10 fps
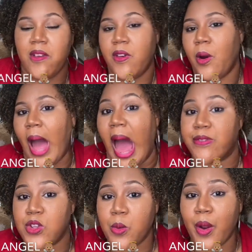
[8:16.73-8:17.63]
feel
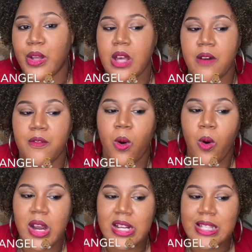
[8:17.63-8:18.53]
afterwards, of
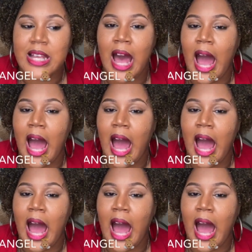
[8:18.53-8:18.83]
course